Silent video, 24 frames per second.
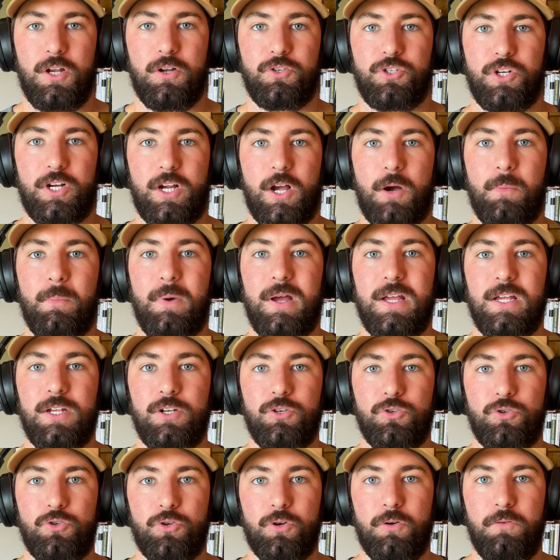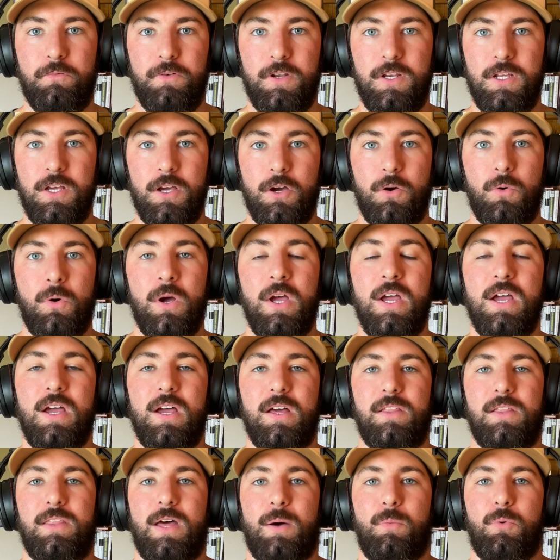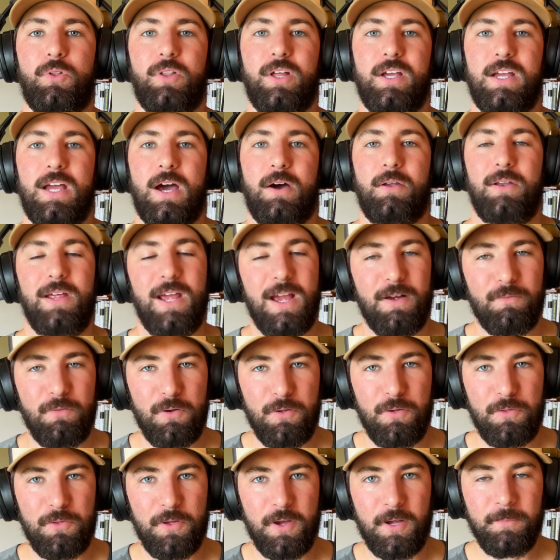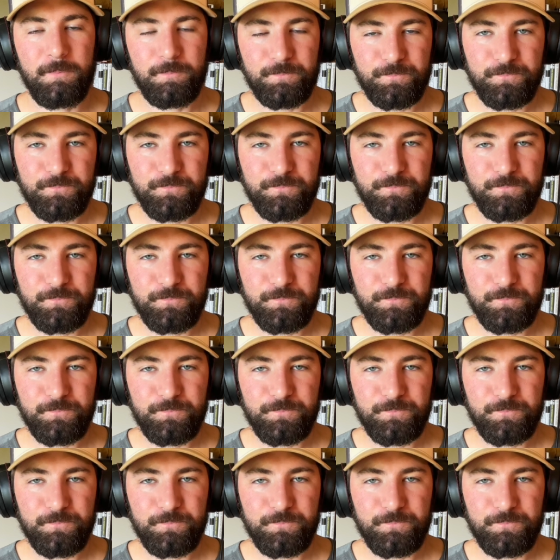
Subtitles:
check out my intro video that will lay out everything,